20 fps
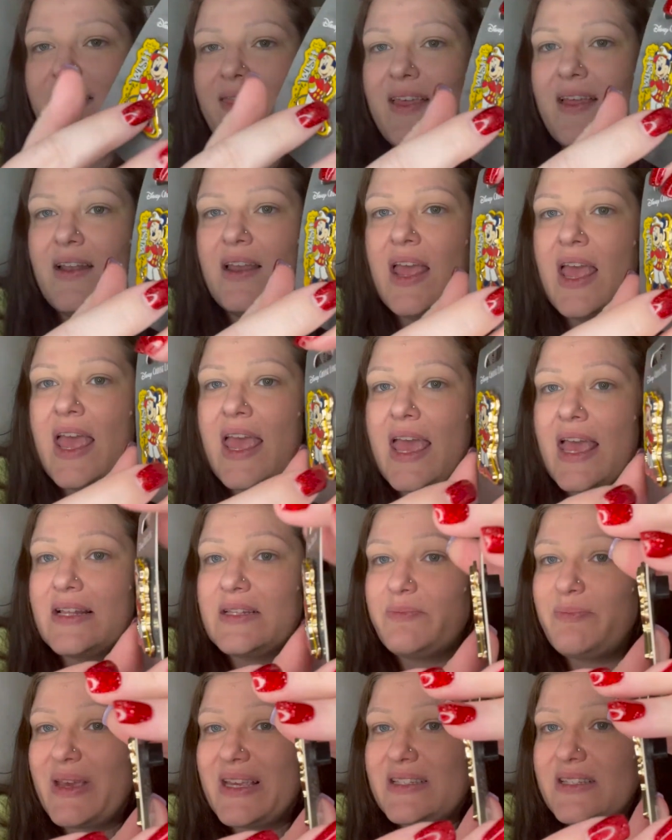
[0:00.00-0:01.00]
then it's
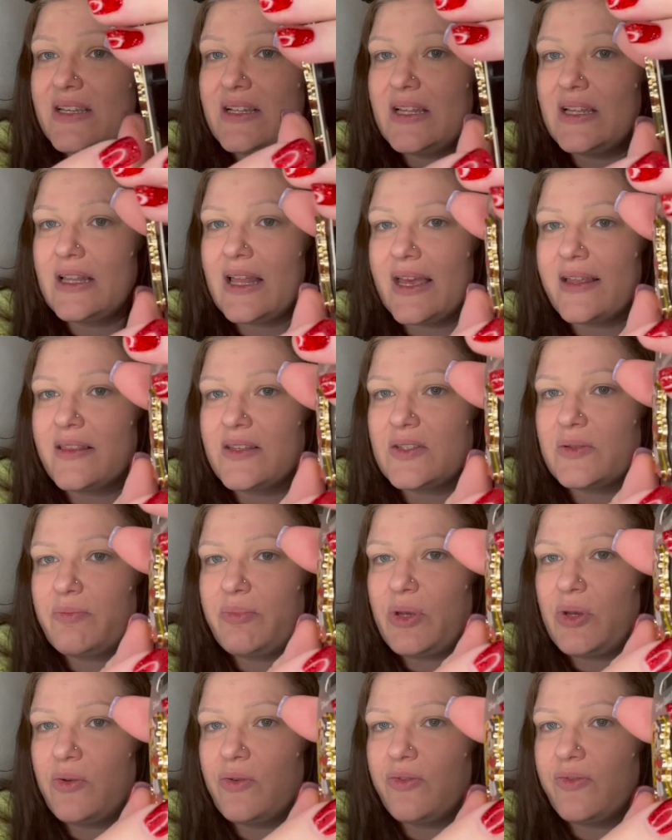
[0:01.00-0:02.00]
basically like this
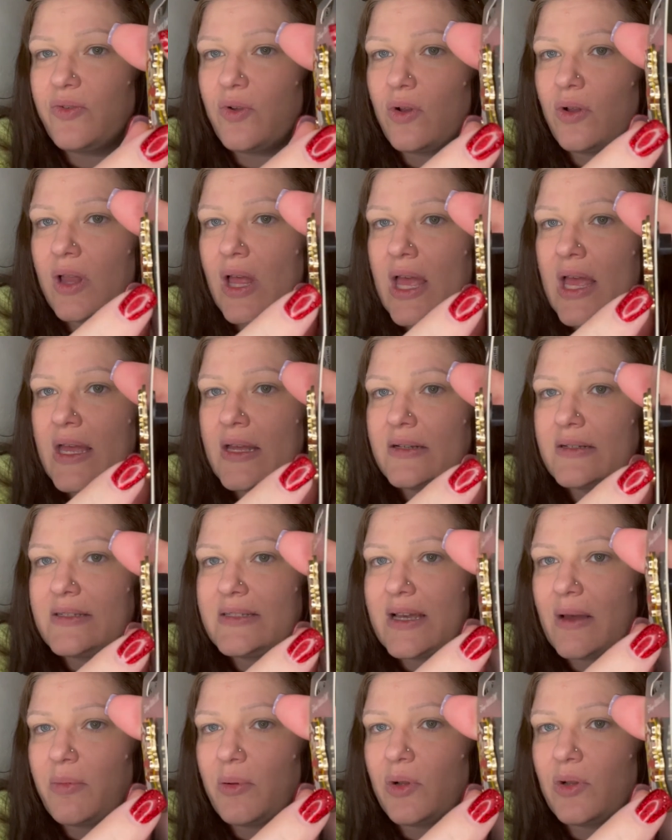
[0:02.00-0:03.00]
beautiful
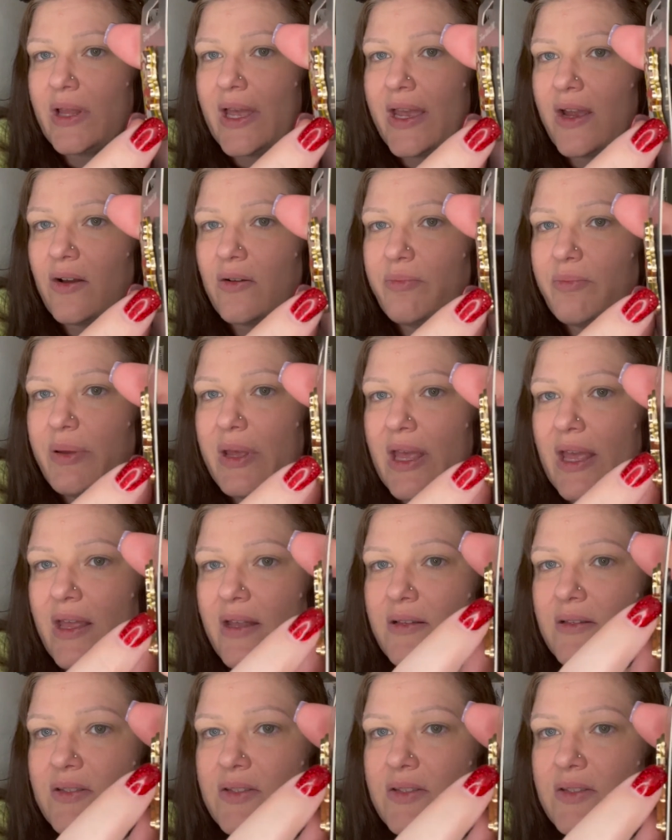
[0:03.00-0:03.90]
double layered pin.